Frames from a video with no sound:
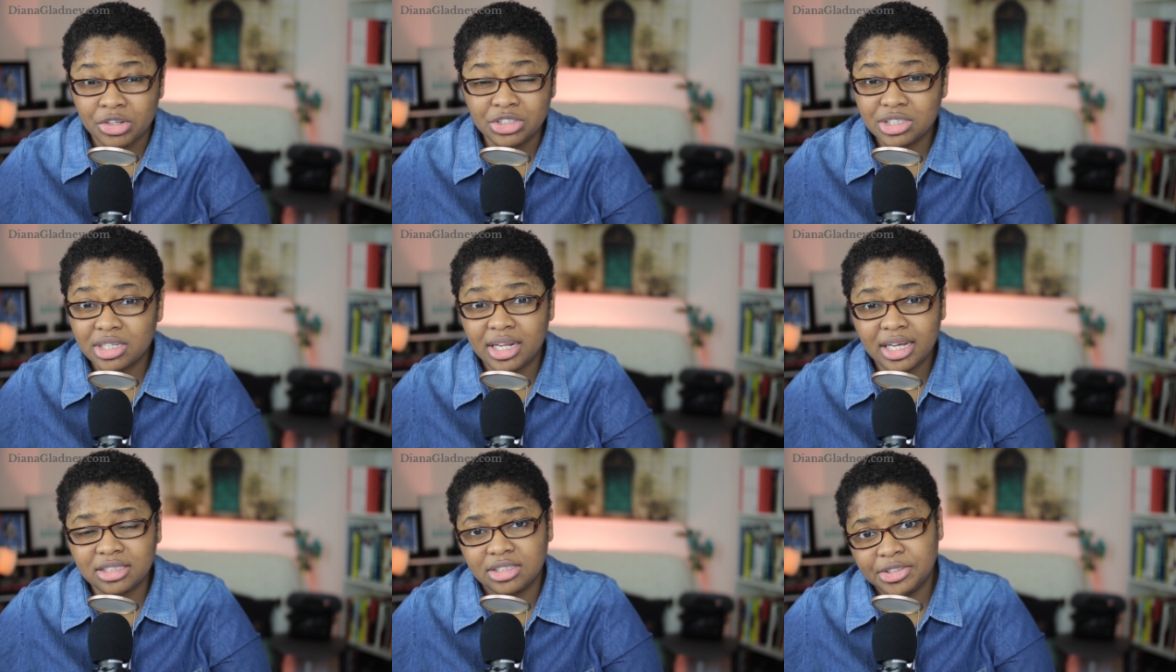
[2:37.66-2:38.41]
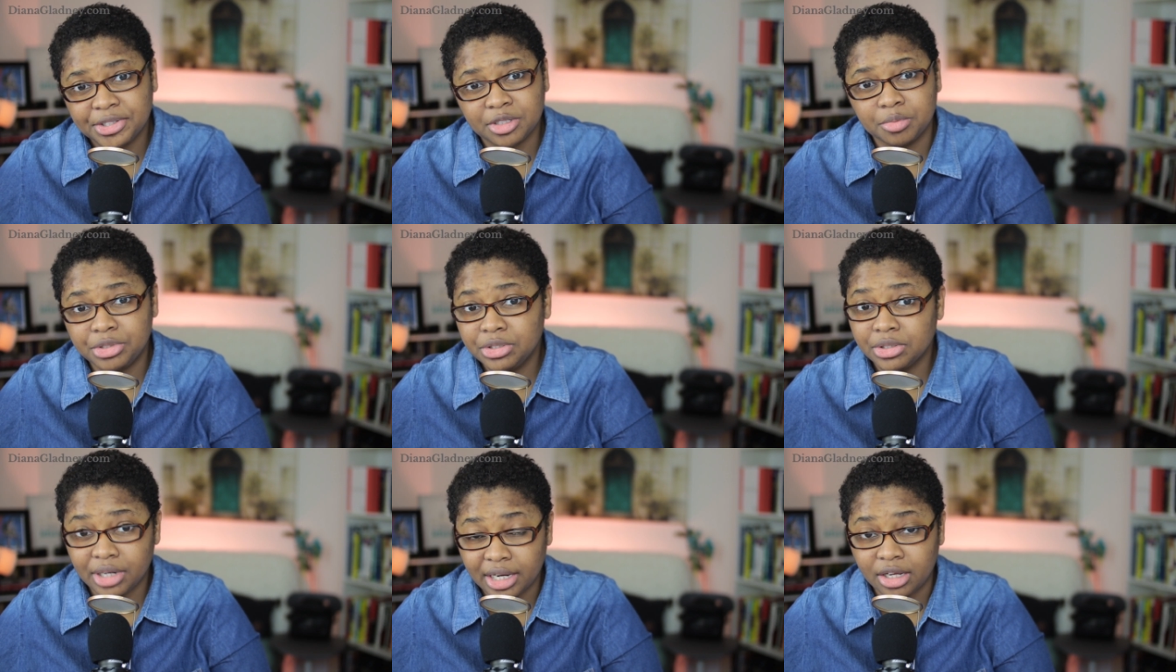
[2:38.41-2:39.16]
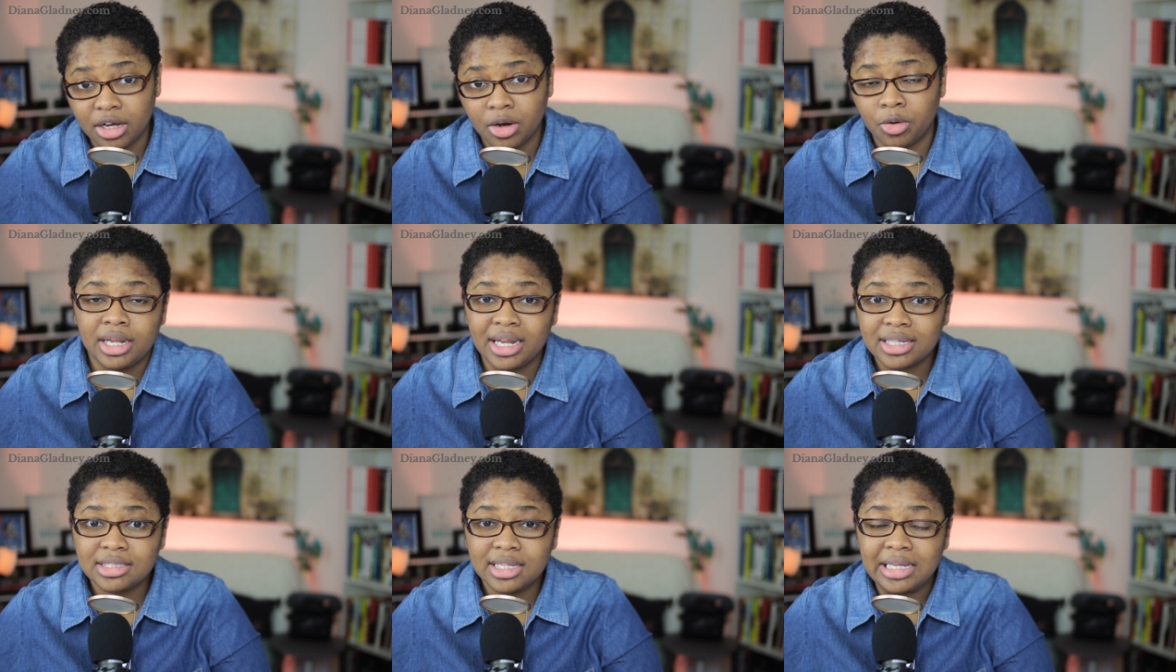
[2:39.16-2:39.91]
you just connect it to your computer and go.
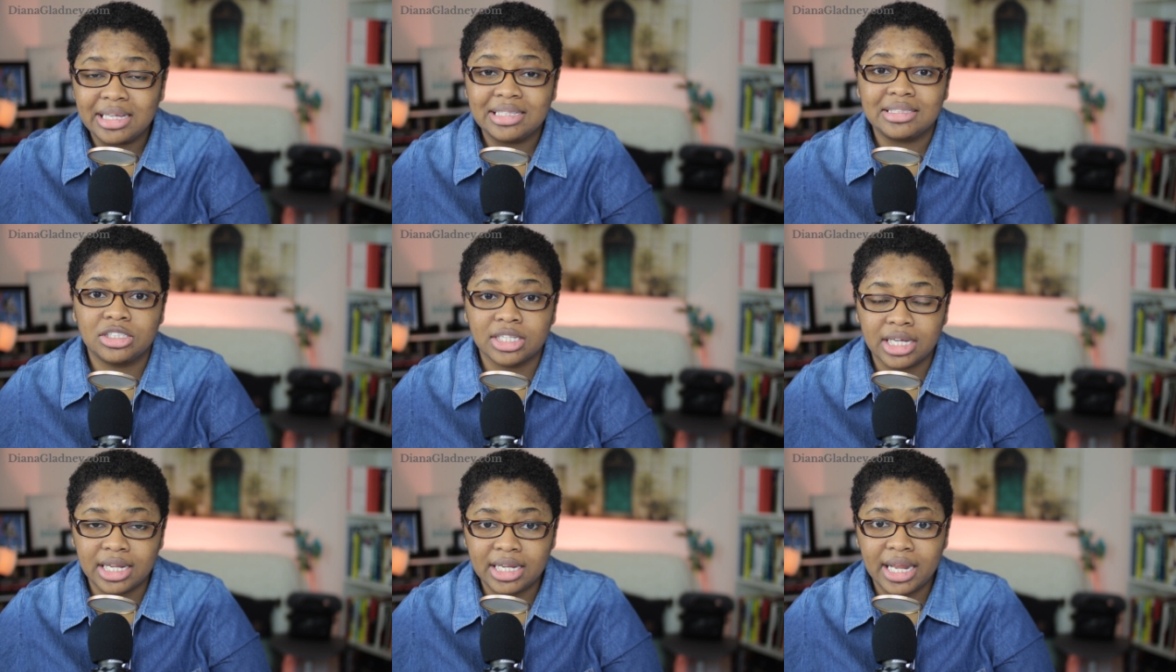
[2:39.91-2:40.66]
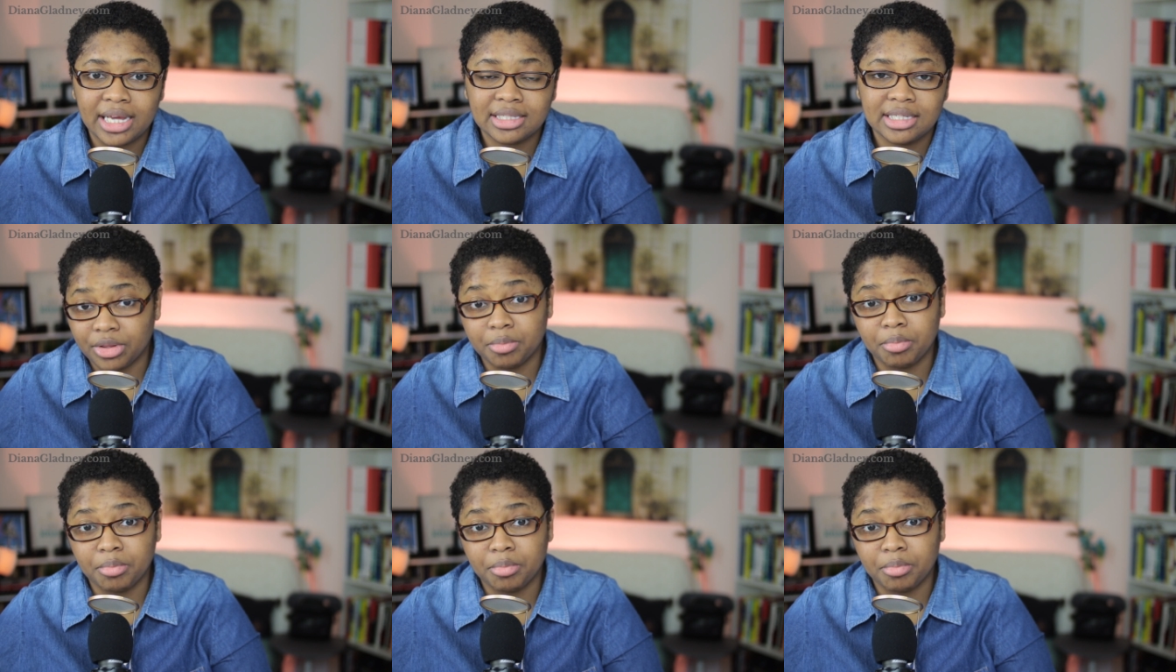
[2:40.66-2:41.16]
Next thing is to connect the